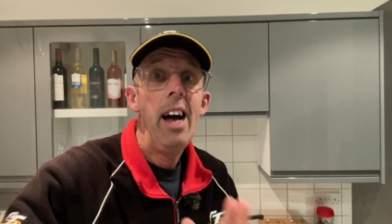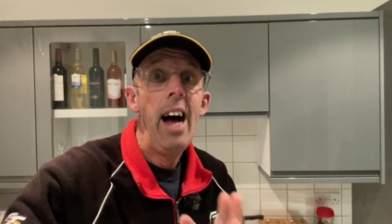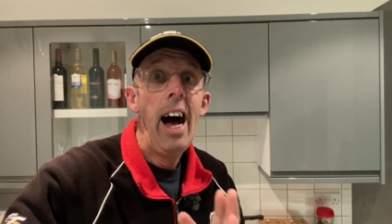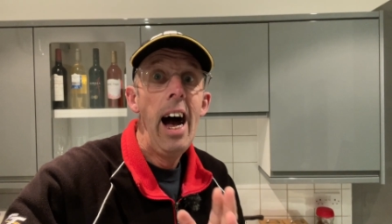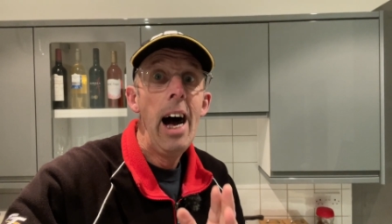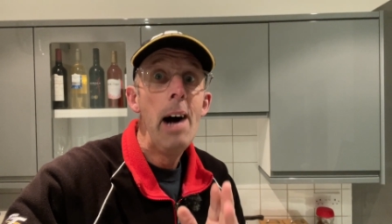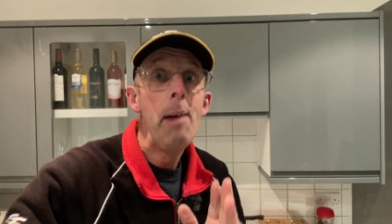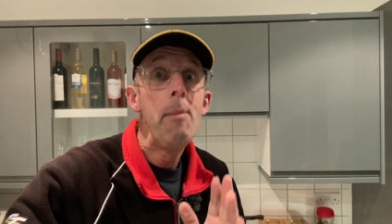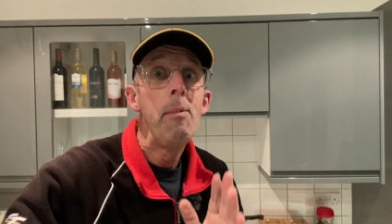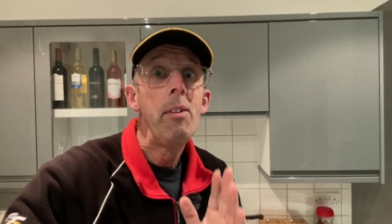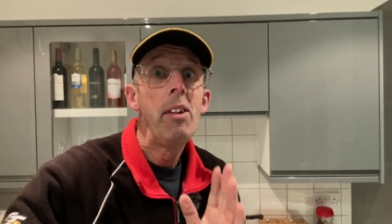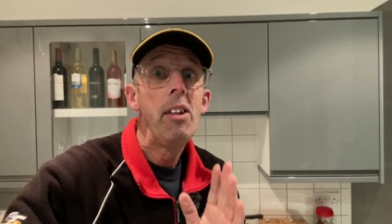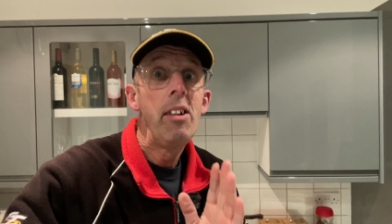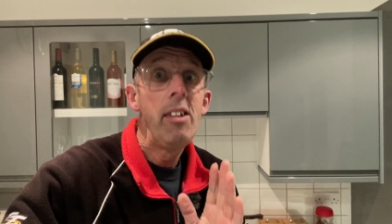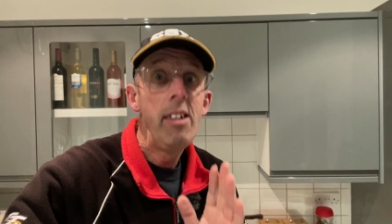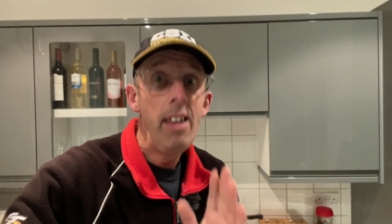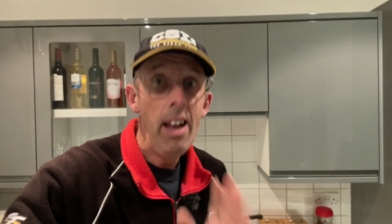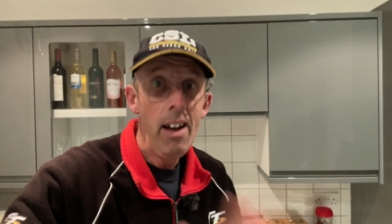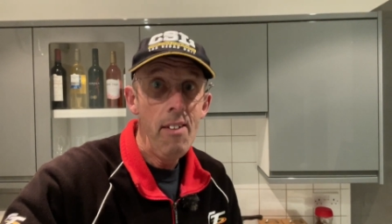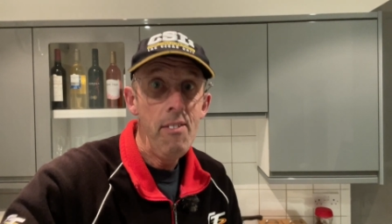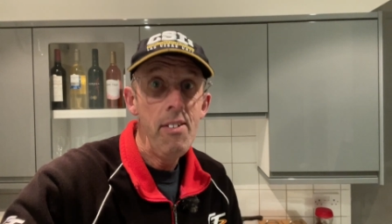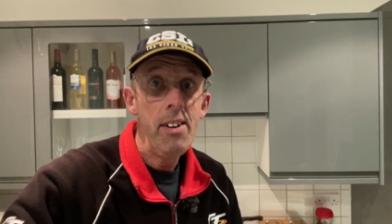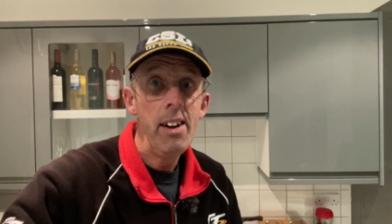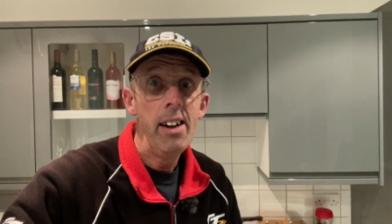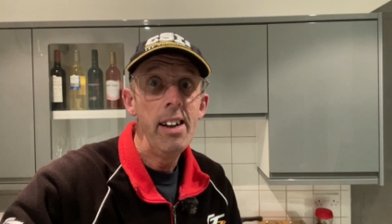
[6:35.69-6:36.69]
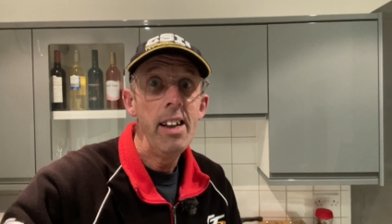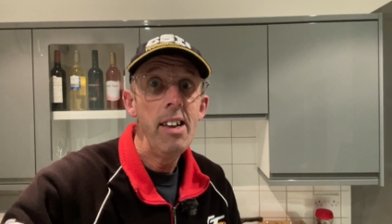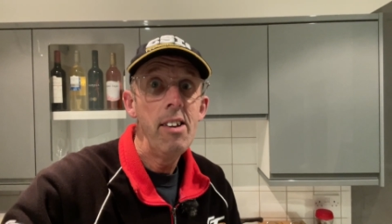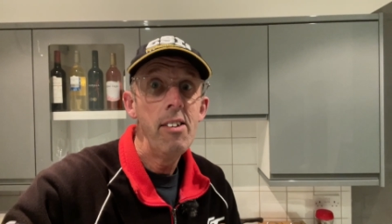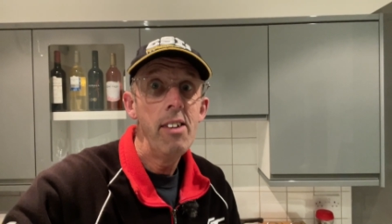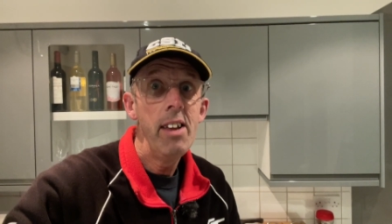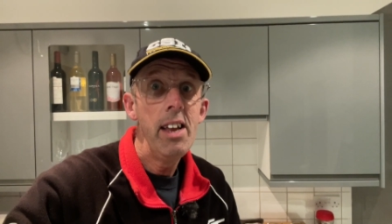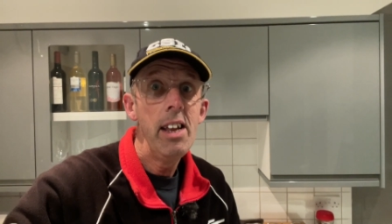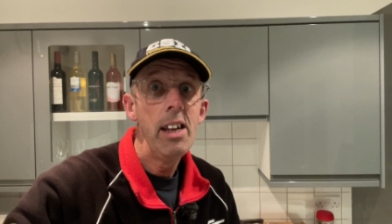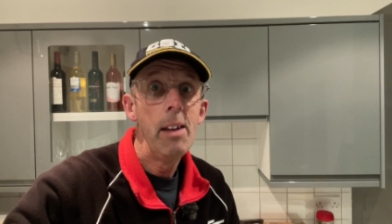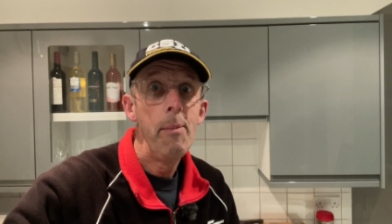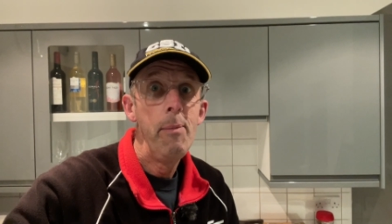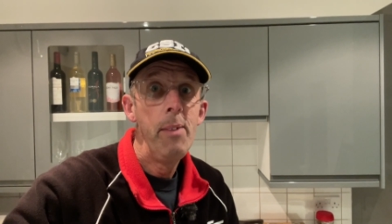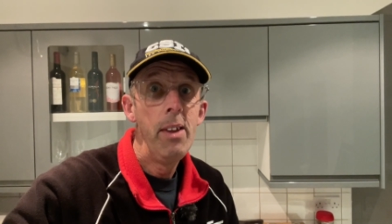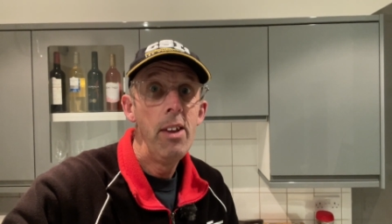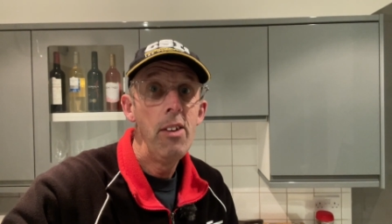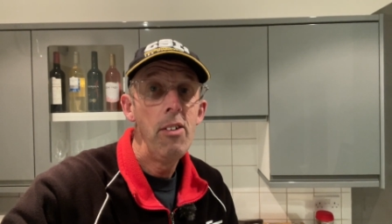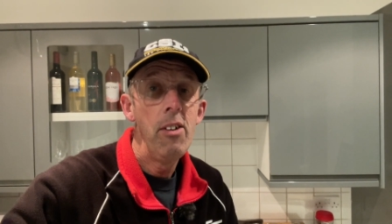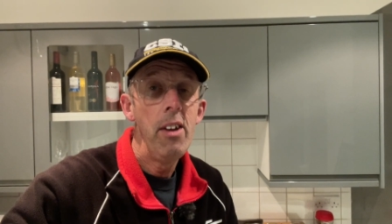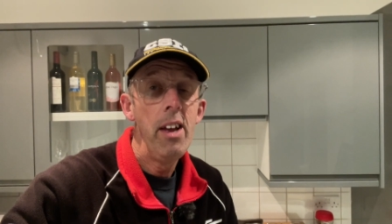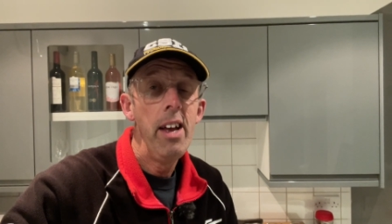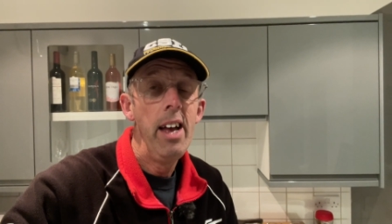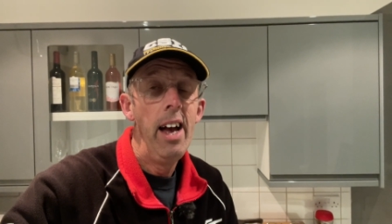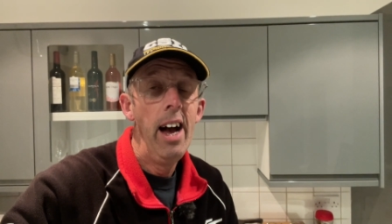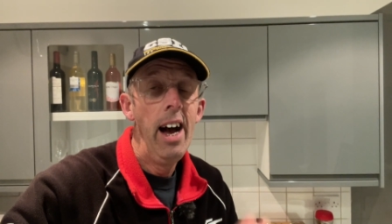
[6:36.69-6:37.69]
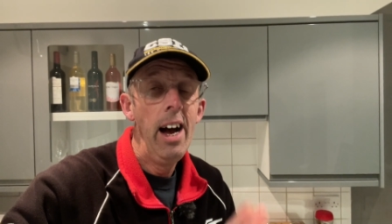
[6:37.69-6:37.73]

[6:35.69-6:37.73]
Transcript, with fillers: I'll definitely see them this year.